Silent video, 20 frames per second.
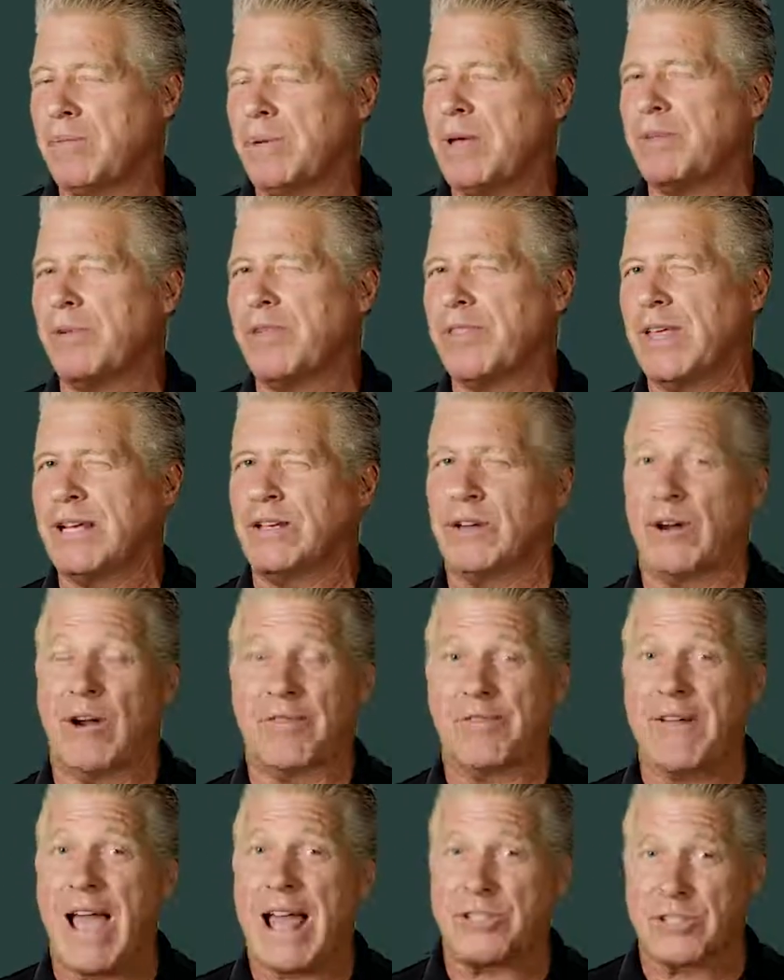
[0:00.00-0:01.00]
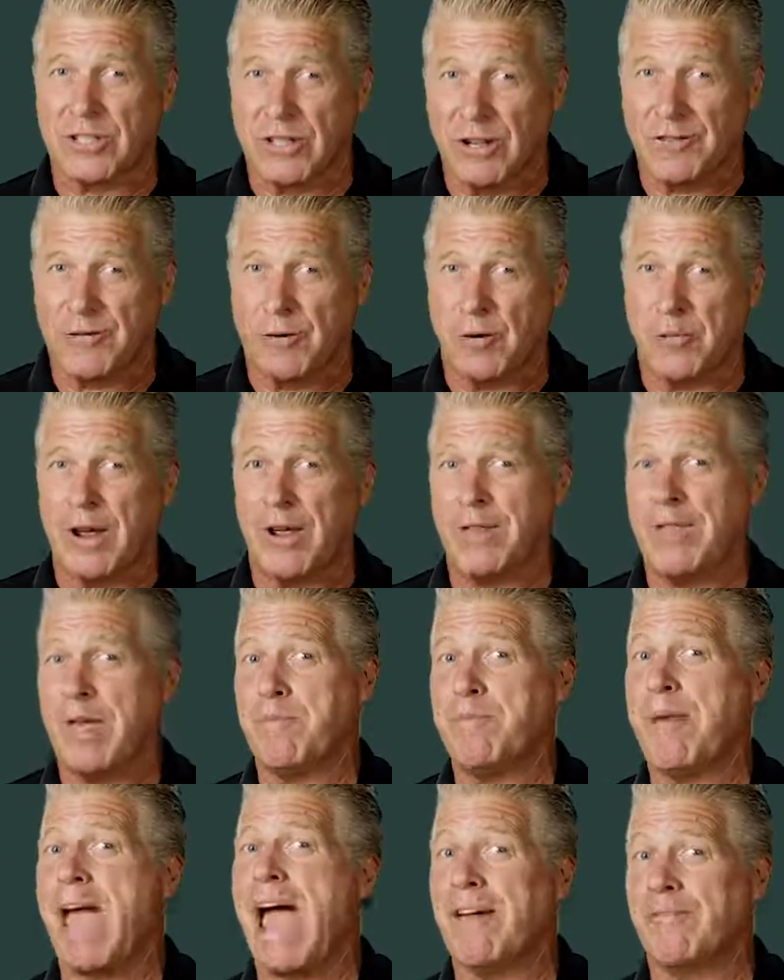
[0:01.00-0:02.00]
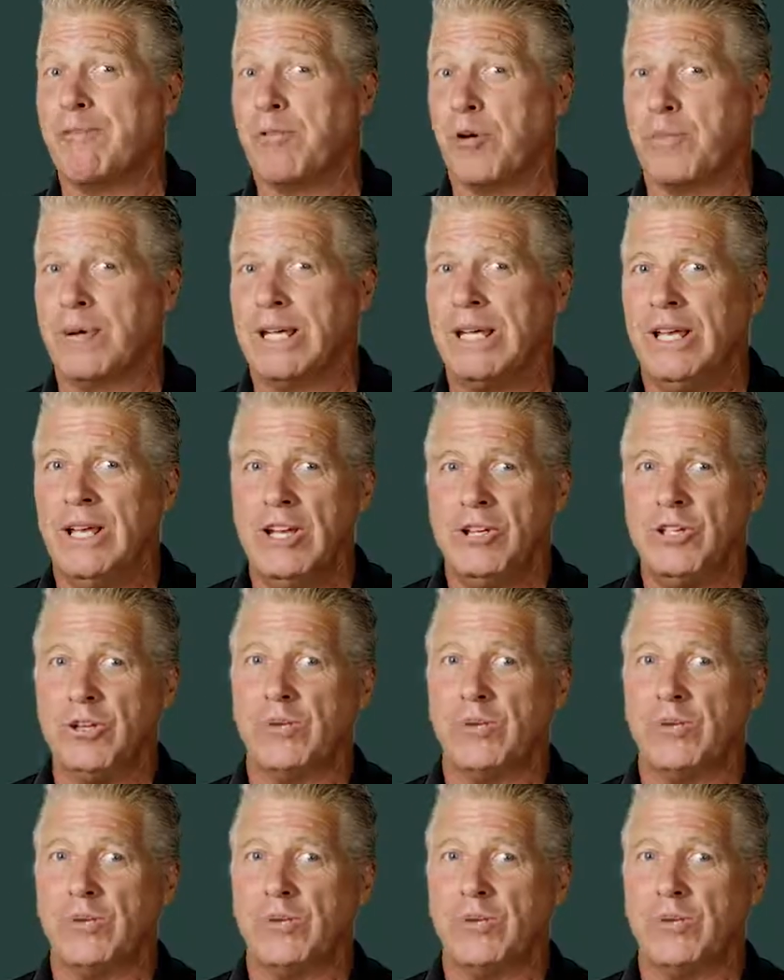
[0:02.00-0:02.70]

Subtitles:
people think are fats good for me? Are they bad for me?